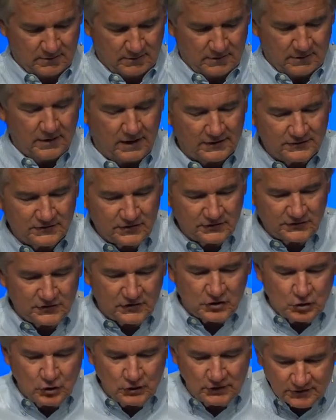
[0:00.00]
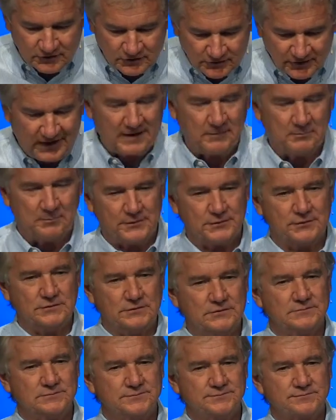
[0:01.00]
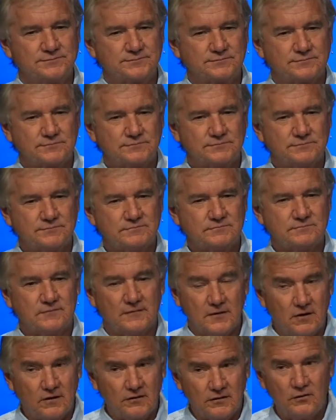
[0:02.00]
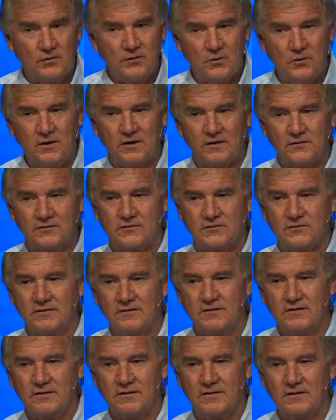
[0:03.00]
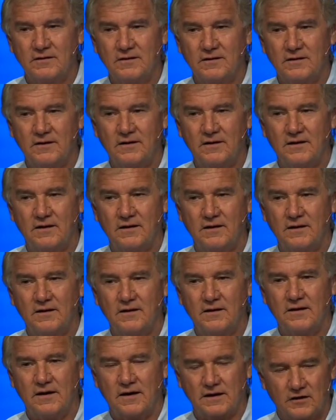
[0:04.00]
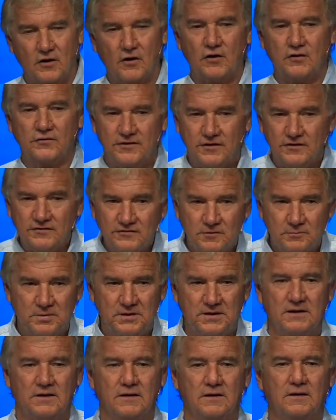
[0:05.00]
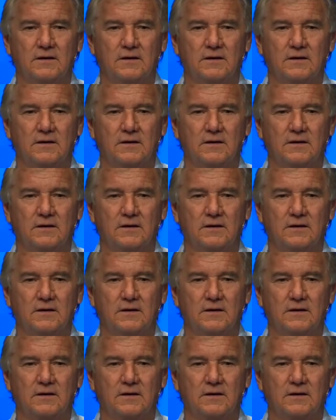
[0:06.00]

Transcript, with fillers: Not just a good example, although he was, and calls us to be.